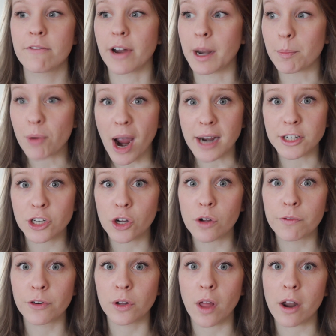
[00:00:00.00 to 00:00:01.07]
very
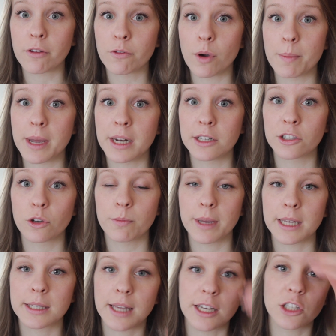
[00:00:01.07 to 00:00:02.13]
practical for a lot of women, and so it
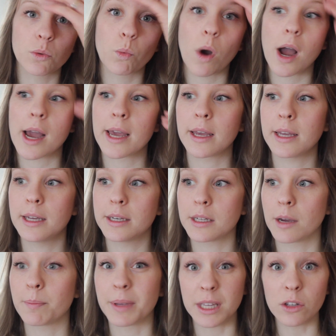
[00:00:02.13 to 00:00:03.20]
makes sense why it
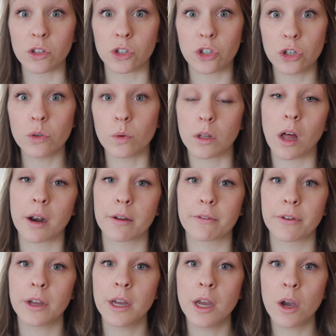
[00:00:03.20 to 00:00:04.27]
appeals to a lot
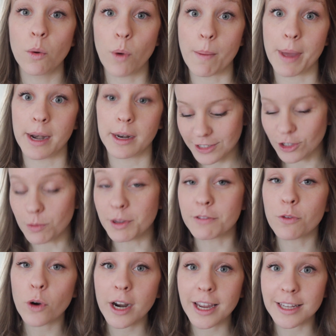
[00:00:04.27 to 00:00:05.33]
of women. So
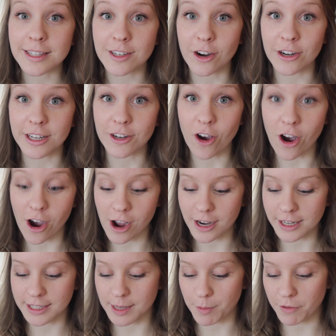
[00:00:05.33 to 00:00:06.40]
before I get started
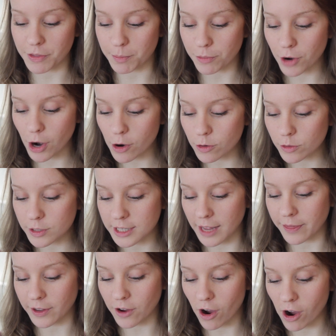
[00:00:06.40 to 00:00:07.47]
on some of the pros
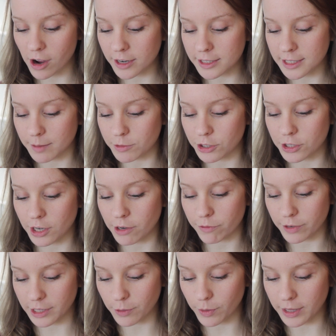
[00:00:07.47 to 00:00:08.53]
and the cons, I'm just gonna
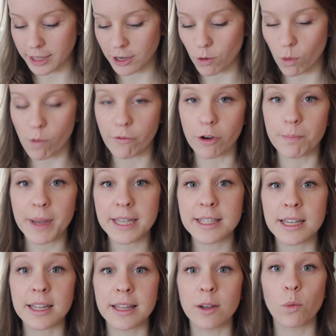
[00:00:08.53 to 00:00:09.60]
really quickly go over
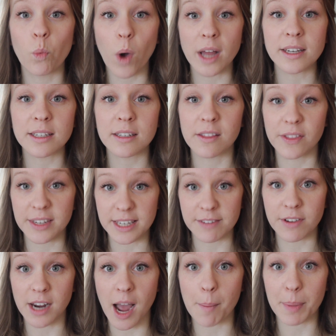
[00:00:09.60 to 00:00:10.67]
basically what the
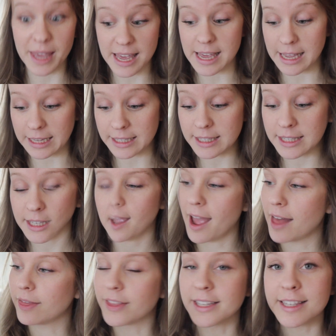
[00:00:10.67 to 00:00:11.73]
Diva Cup is.
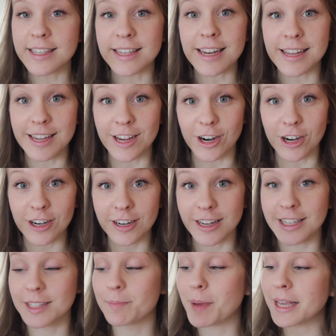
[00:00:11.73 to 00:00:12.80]
And this is it here. It's